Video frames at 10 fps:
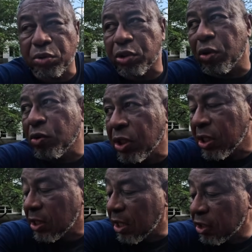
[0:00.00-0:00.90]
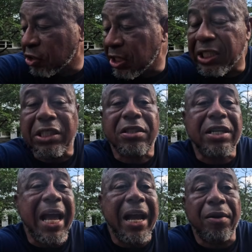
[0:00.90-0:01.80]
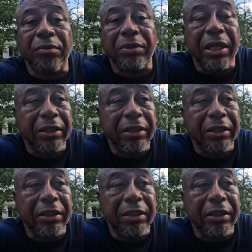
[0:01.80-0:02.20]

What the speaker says: So Jenny's down.